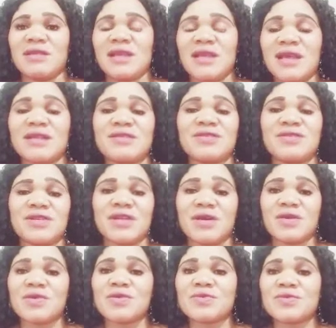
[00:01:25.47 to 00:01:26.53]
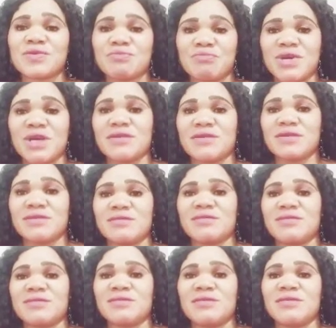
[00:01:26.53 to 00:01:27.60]
and it shall come to pass
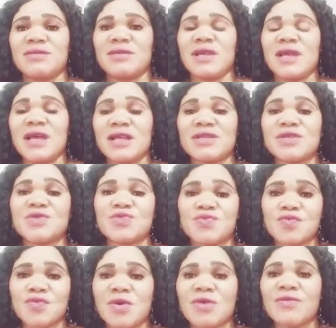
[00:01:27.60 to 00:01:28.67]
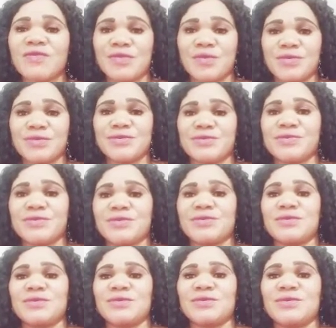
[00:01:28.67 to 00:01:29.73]
and it will work for
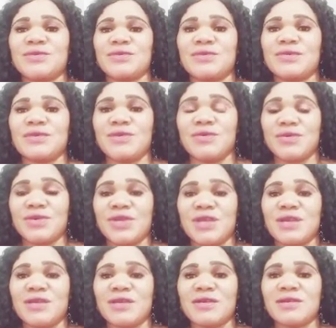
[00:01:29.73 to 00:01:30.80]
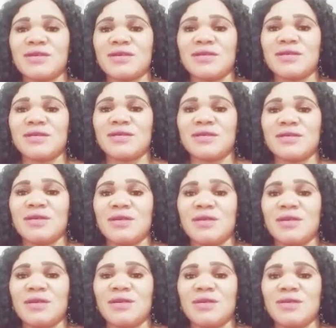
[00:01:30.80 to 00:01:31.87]
us. Okay,
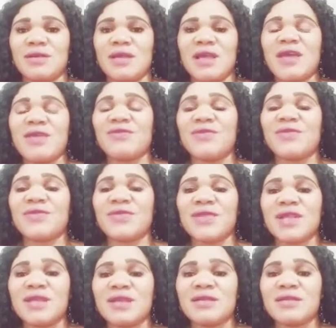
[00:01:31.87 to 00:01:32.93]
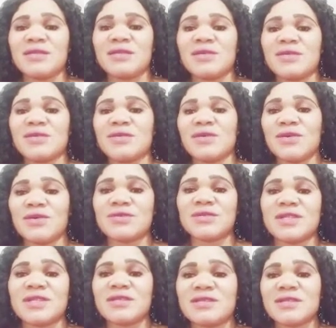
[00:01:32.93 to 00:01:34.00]
everything on
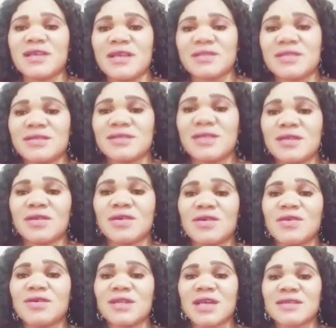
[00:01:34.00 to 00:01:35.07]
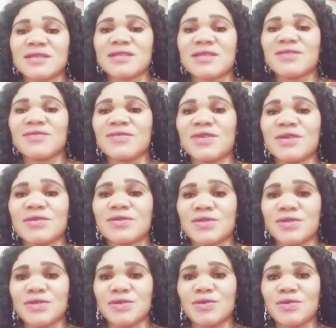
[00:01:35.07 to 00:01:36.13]
this earth, God has given
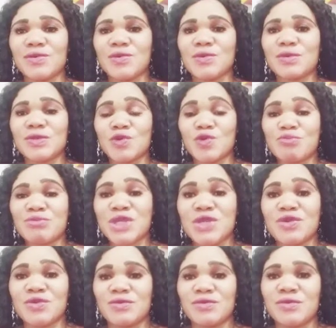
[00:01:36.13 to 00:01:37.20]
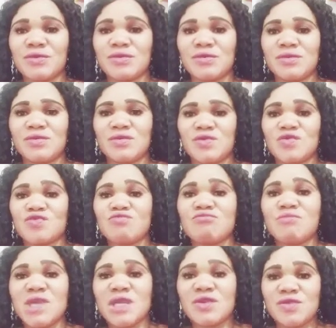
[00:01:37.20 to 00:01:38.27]
us the dominion to
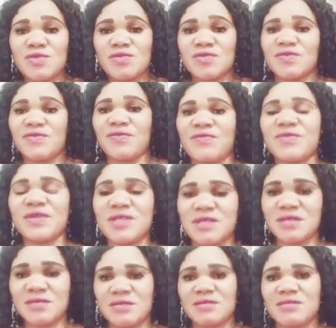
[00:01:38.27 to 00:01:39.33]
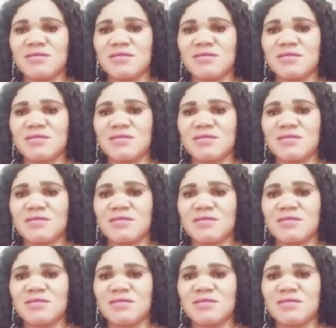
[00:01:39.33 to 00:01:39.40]
make use of it,